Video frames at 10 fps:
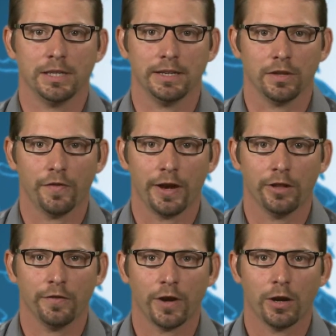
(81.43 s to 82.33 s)
in its final
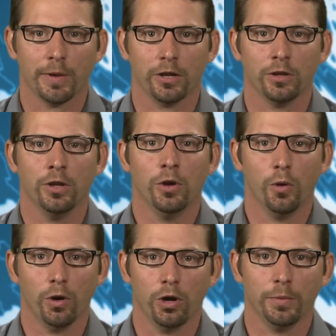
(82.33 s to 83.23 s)
environmental
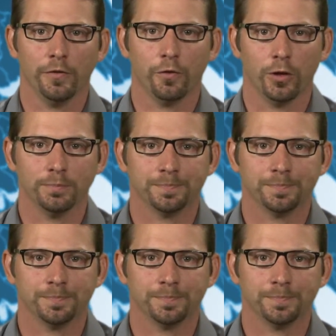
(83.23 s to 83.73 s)
or urban form.